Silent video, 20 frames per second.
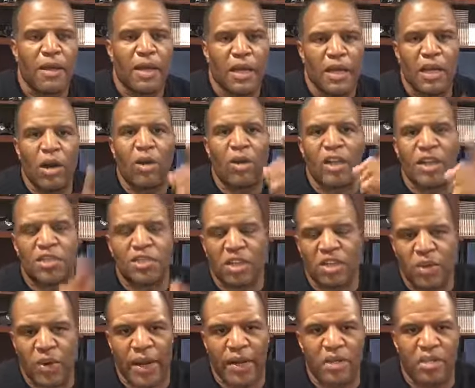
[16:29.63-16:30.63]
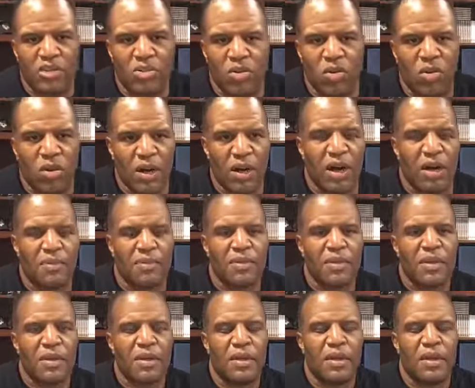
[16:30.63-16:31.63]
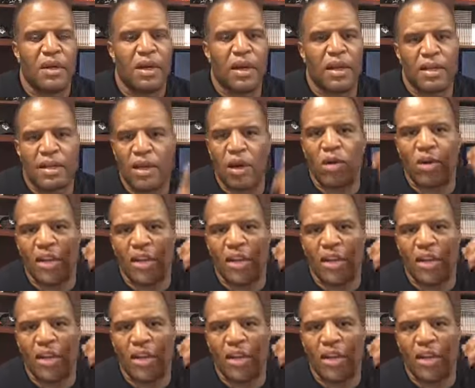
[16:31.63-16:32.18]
Go get your credit score up. Go